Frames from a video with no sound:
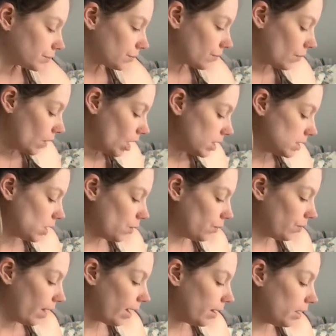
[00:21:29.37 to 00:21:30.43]
So
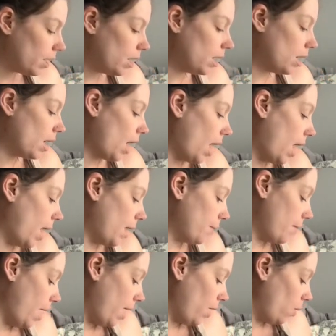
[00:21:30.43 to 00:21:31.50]
then
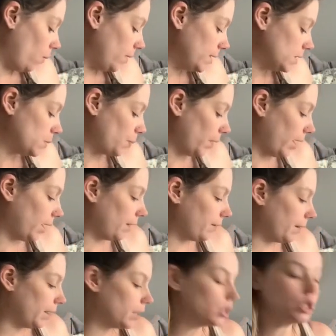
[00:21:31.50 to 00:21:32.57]
I always bring
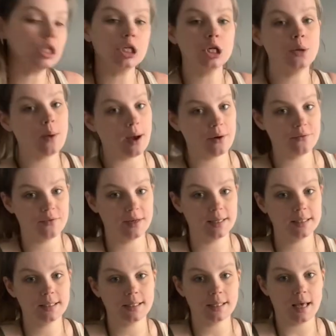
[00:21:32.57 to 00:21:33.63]
like 2
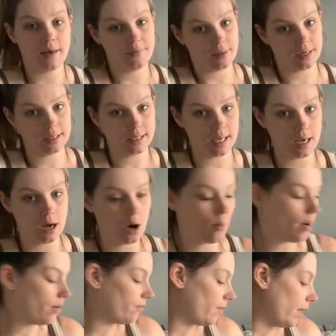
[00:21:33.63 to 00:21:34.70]
outfits and then a take-home
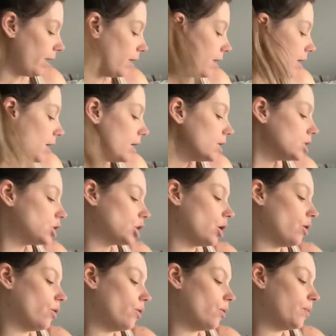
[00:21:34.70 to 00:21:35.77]
outfit.
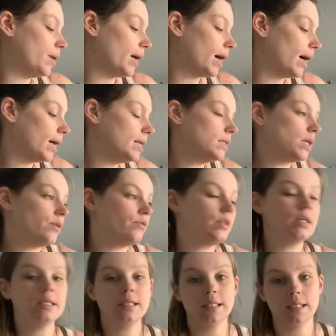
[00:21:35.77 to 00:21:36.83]
So because of the
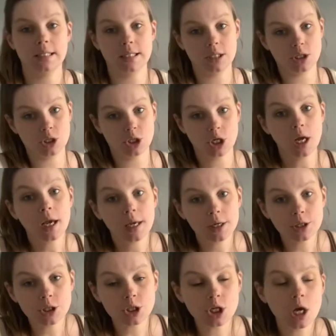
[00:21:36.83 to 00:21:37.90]
seasonal
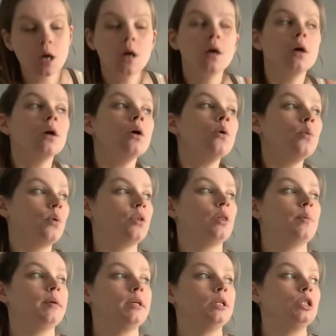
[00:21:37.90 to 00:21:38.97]
change, with it
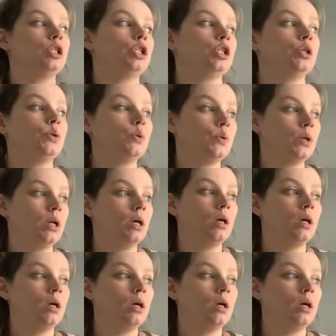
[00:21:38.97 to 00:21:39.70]
being June,